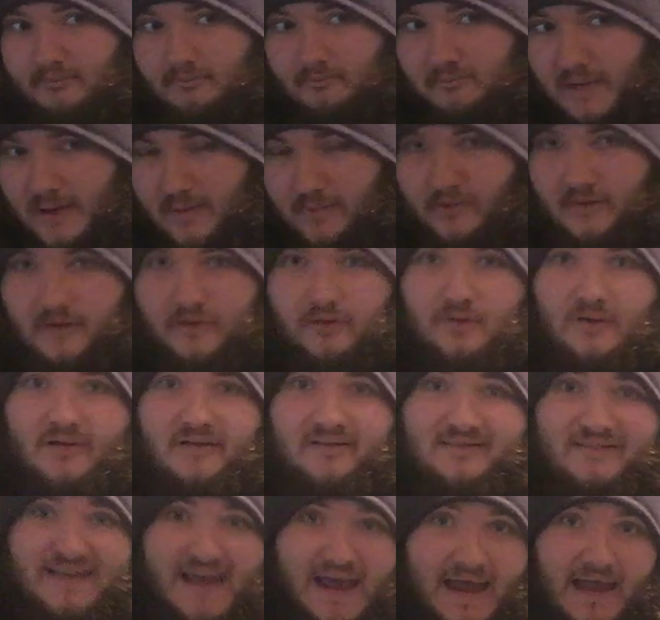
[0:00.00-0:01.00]
Maybe they do a
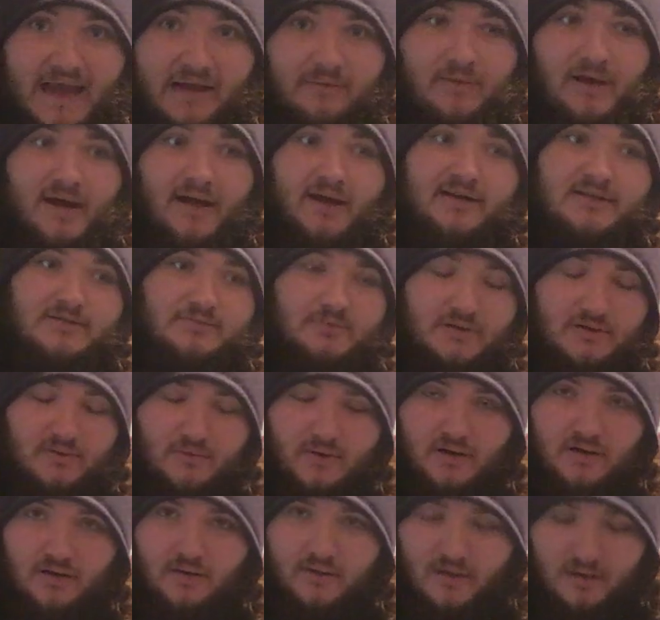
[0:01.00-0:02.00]
tag match
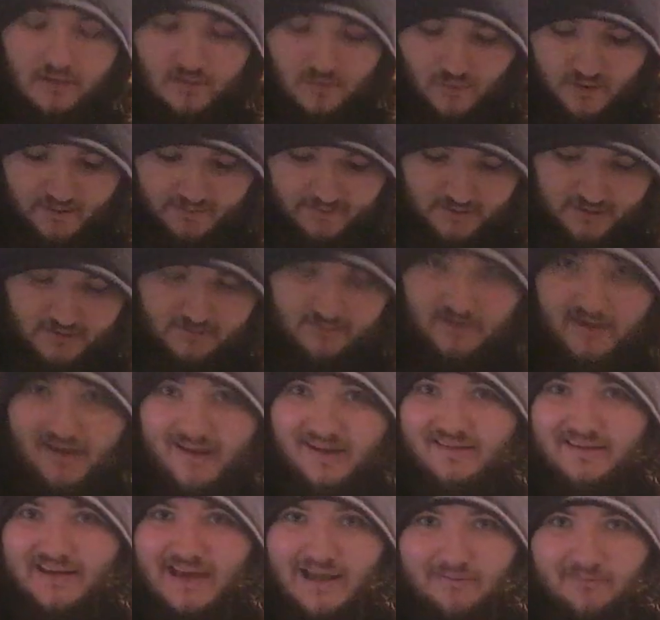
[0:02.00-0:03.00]
between all the other women,
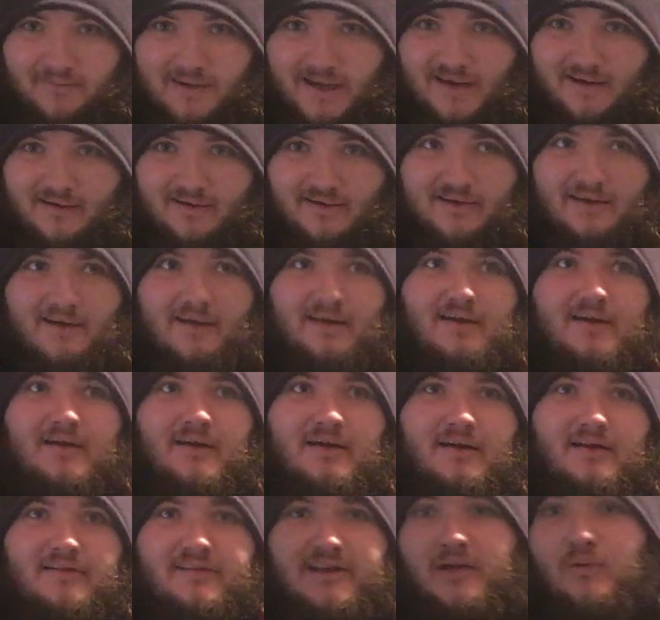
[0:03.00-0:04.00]
like a
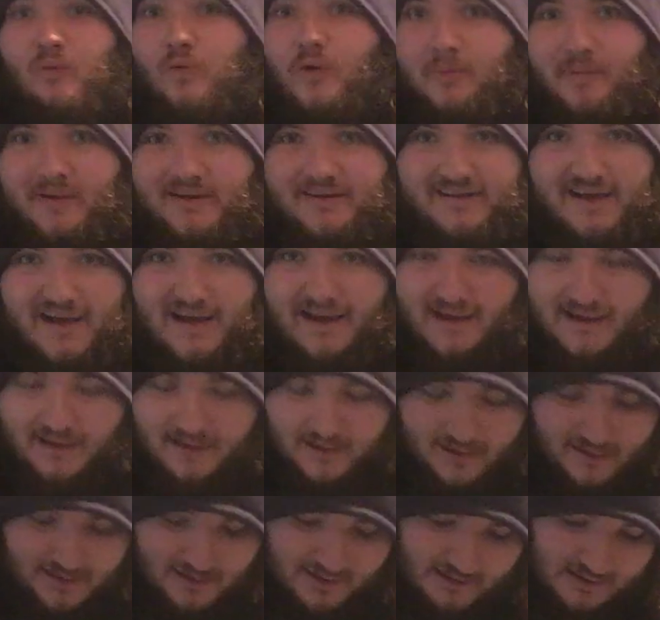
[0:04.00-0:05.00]
10-woman
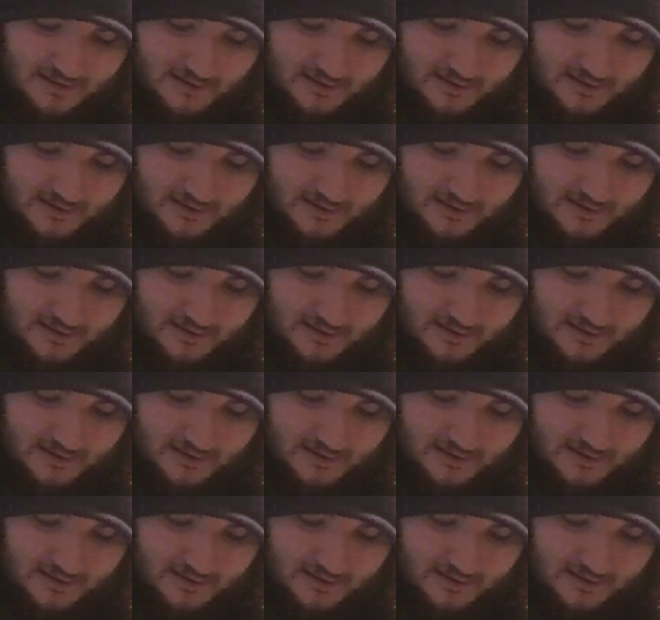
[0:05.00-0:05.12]
tag,